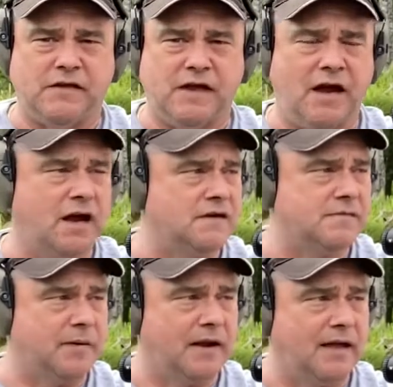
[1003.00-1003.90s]
yards,
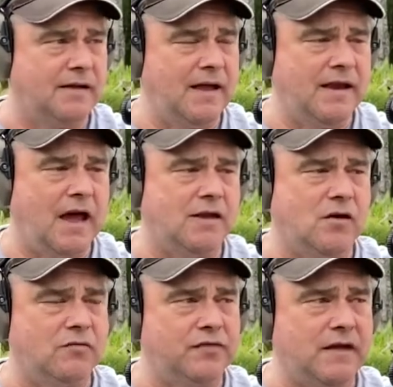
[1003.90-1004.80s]
but like, and I
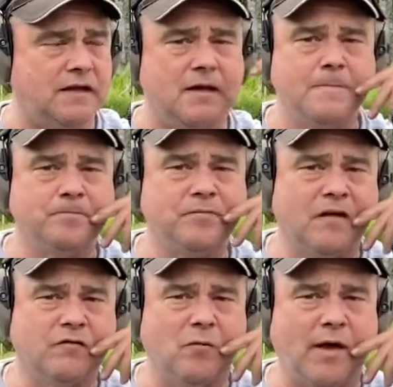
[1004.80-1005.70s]
don't think,
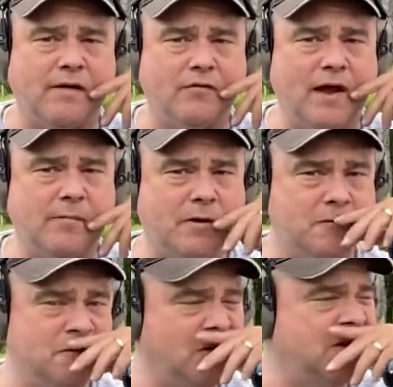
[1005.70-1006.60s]
from what I've read about
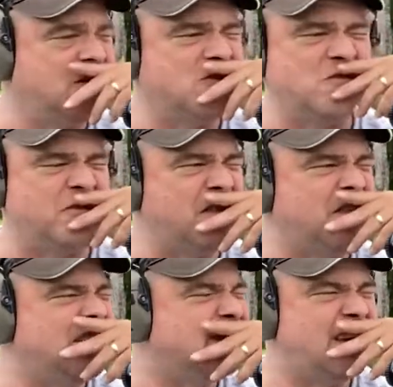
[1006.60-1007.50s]
the
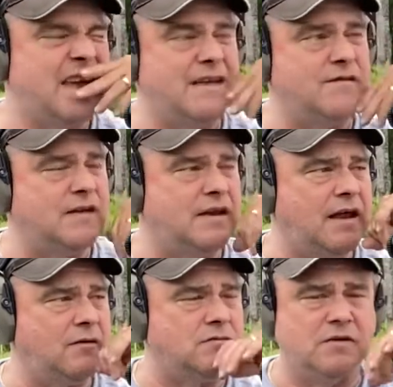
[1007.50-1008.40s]
22-250s, even
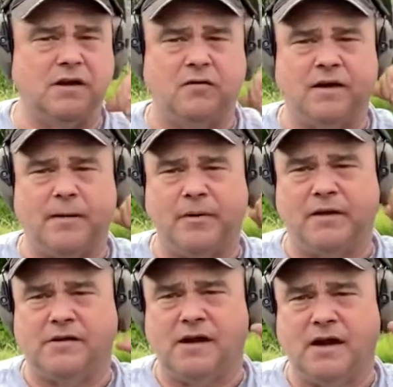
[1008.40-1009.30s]
out, you know, a couple
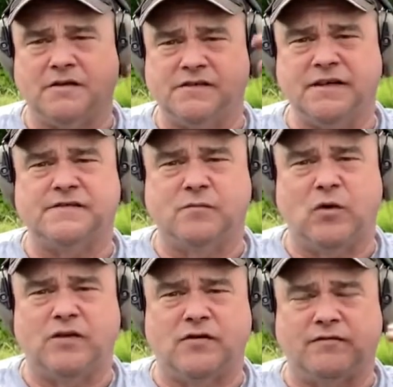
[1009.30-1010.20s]
hundred yards, you get some
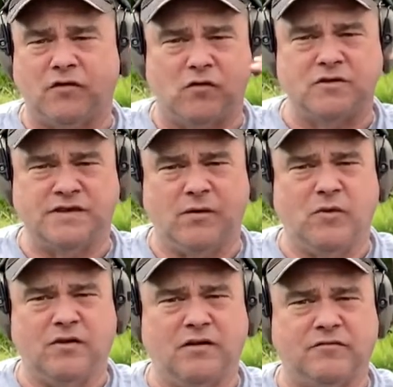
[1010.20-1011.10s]
wind drift. Of course, you get
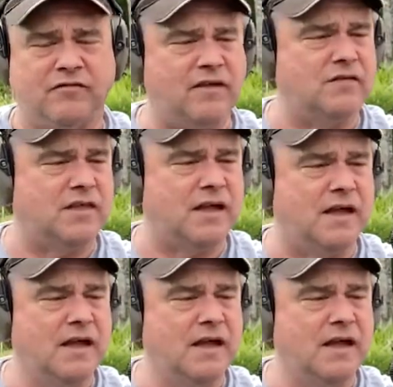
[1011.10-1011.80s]
wind drift with everything.